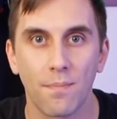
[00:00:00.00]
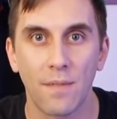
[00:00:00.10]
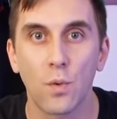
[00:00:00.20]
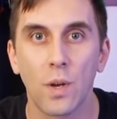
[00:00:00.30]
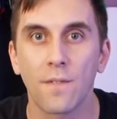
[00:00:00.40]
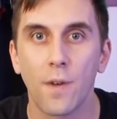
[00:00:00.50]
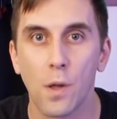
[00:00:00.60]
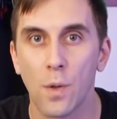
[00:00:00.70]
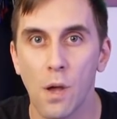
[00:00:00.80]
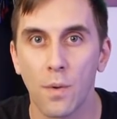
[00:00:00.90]
If you want to
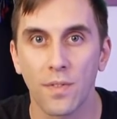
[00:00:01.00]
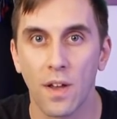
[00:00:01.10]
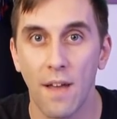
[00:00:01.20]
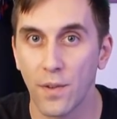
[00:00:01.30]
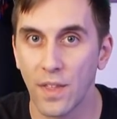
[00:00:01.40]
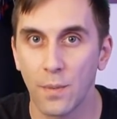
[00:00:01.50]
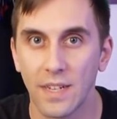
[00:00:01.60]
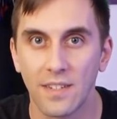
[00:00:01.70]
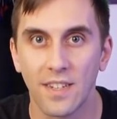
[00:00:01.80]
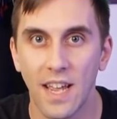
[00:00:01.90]
follow along with everything we
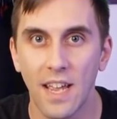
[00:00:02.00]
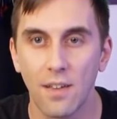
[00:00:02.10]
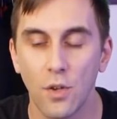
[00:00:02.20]
did today,